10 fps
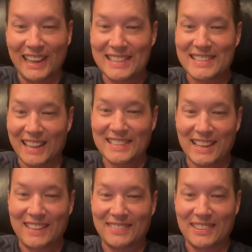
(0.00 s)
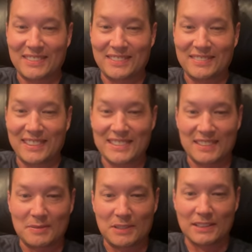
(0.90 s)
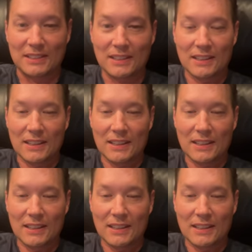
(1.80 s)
That's, that's, that's kind a of a good point. one. That's a good point. Yes.